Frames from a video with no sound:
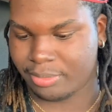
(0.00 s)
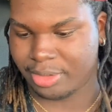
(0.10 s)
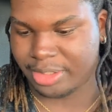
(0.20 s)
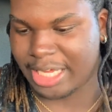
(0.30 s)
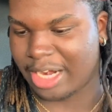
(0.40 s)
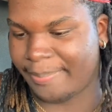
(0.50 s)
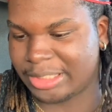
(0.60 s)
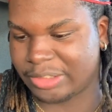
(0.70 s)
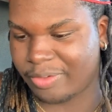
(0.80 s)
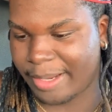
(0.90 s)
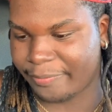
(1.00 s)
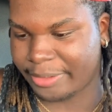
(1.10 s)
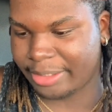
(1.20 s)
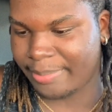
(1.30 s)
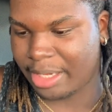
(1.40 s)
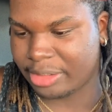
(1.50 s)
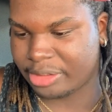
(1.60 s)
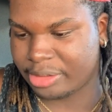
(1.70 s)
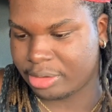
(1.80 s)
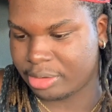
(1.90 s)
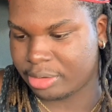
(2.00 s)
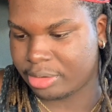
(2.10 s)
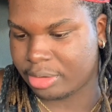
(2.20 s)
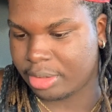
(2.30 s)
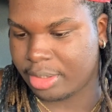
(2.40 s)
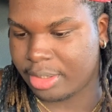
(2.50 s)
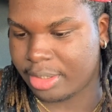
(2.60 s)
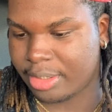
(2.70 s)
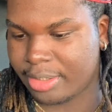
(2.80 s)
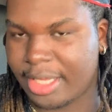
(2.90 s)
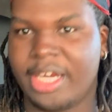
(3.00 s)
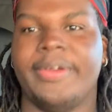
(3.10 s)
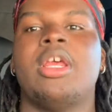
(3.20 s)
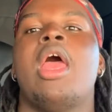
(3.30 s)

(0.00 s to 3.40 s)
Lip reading: just got a message from my freak manager. Anyway,